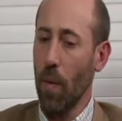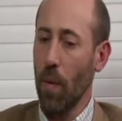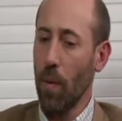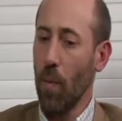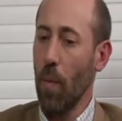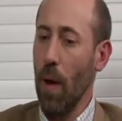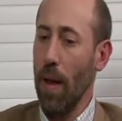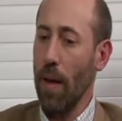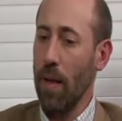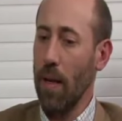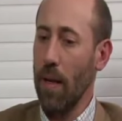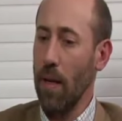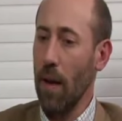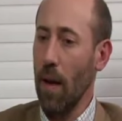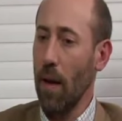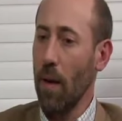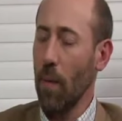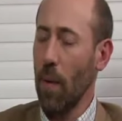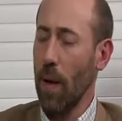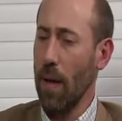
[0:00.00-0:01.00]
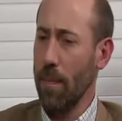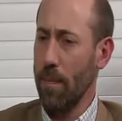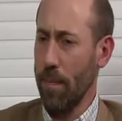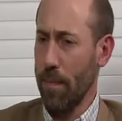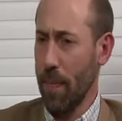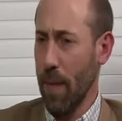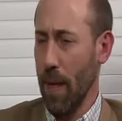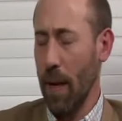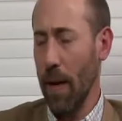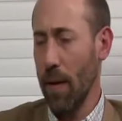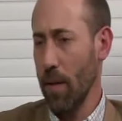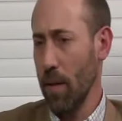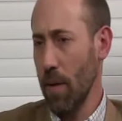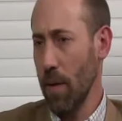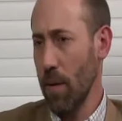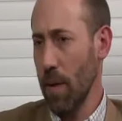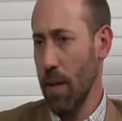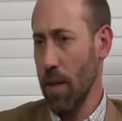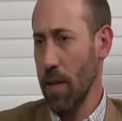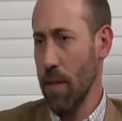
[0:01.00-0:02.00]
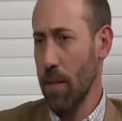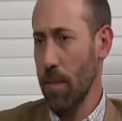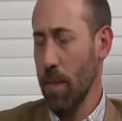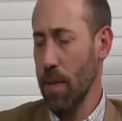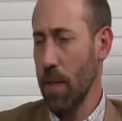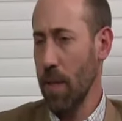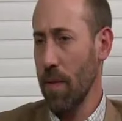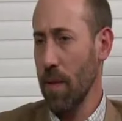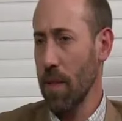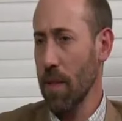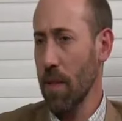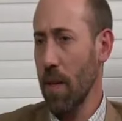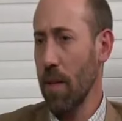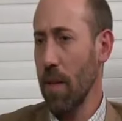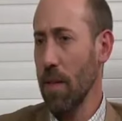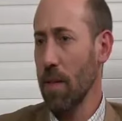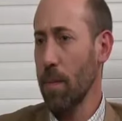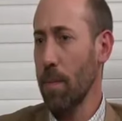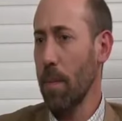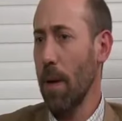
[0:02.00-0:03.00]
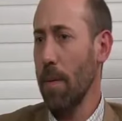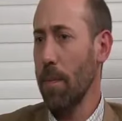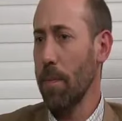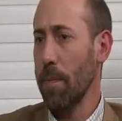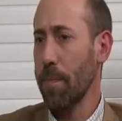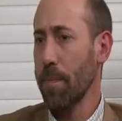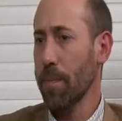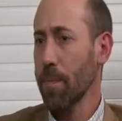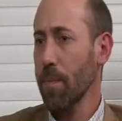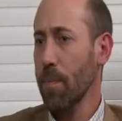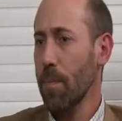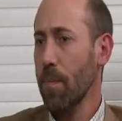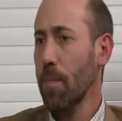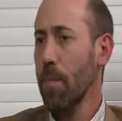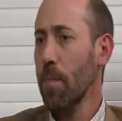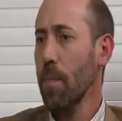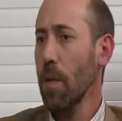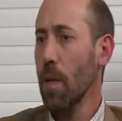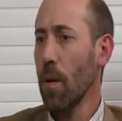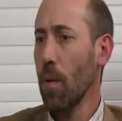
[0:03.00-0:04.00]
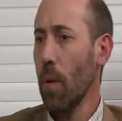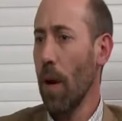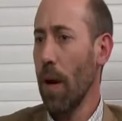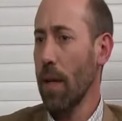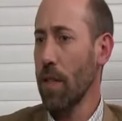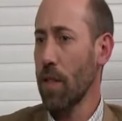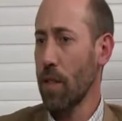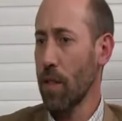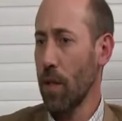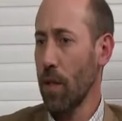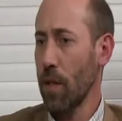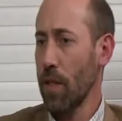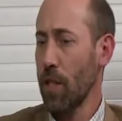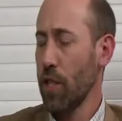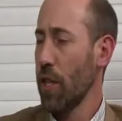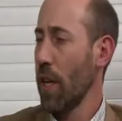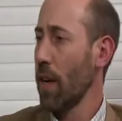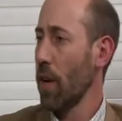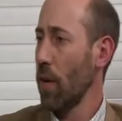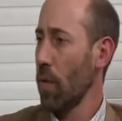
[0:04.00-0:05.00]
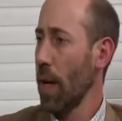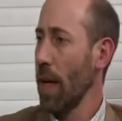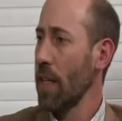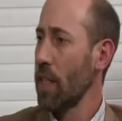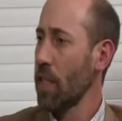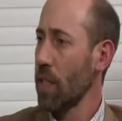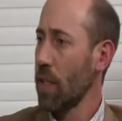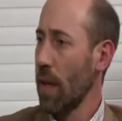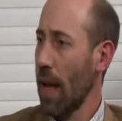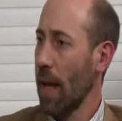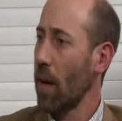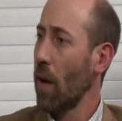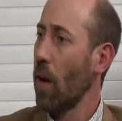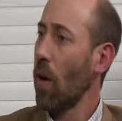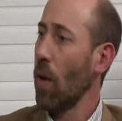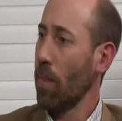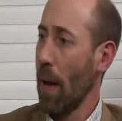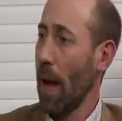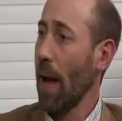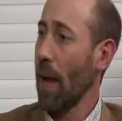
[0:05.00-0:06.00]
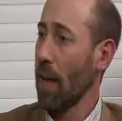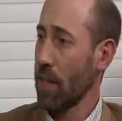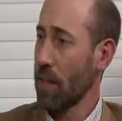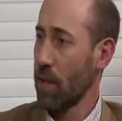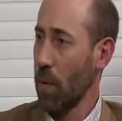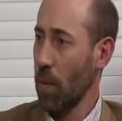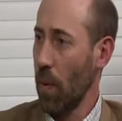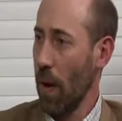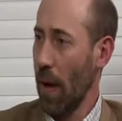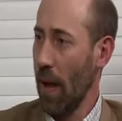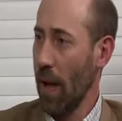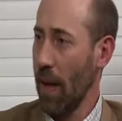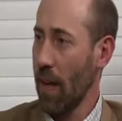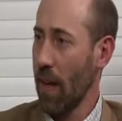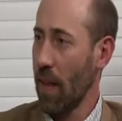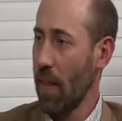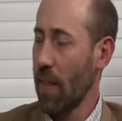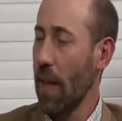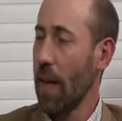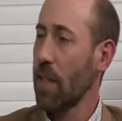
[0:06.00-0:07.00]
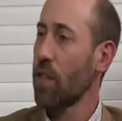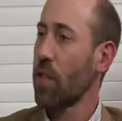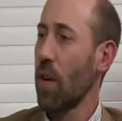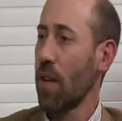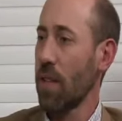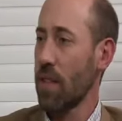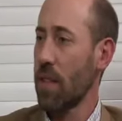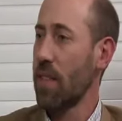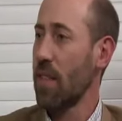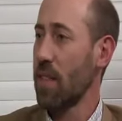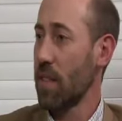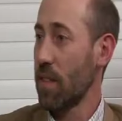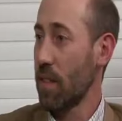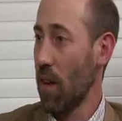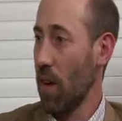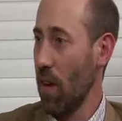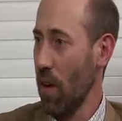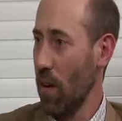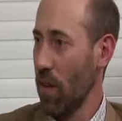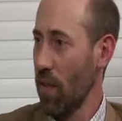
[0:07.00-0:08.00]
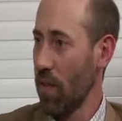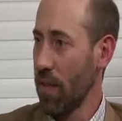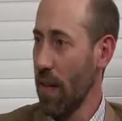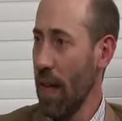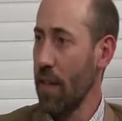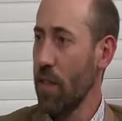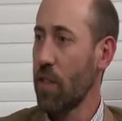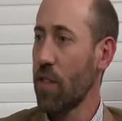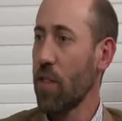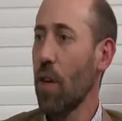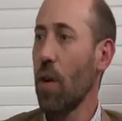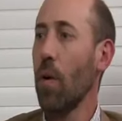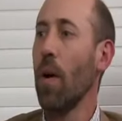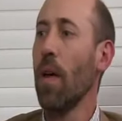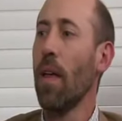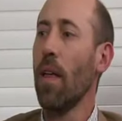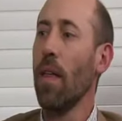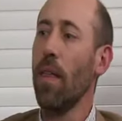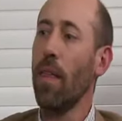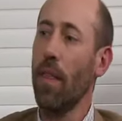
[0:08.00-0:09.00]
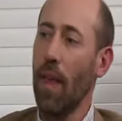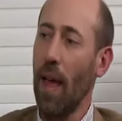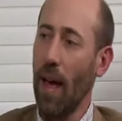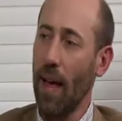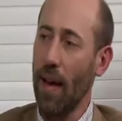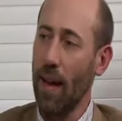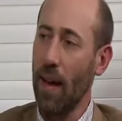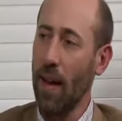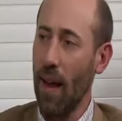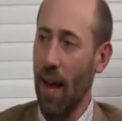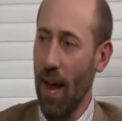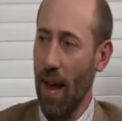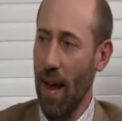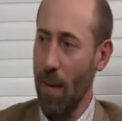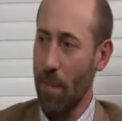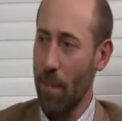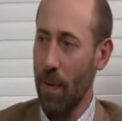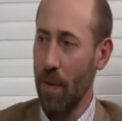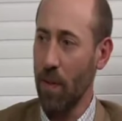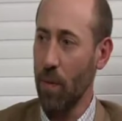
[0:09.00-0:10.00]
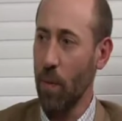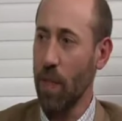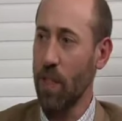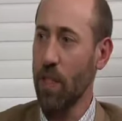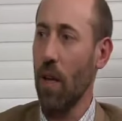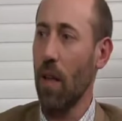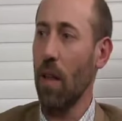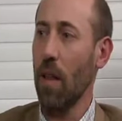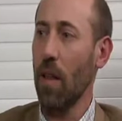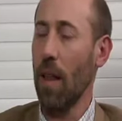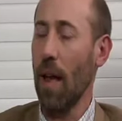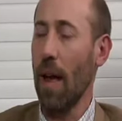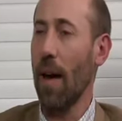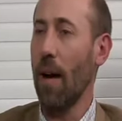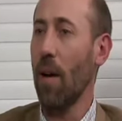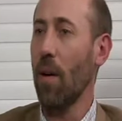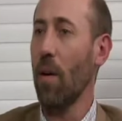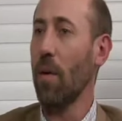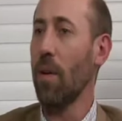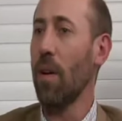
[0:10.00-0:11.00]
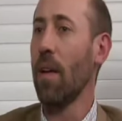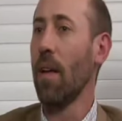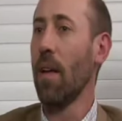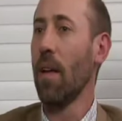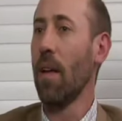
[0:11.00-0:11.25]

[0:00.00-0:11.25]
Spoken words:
And I don't know the specifics on this, but when a certain generation had all passed away, that trust dissolved. And so that had happened, which allowed